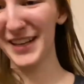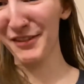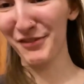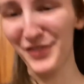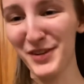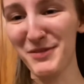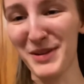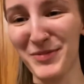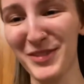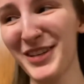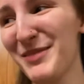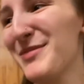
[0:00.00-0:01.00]
free whipped
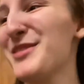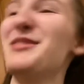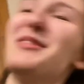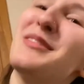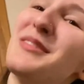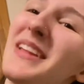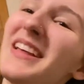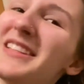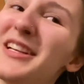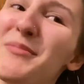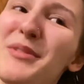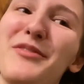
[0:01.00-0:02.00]
cream too, so that's
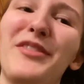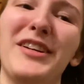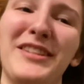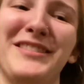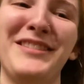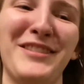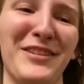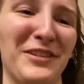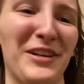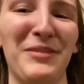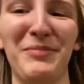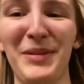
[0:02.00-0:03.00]
gonna be fun. So
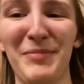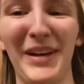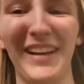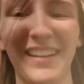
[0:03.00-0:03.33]
I'll be back.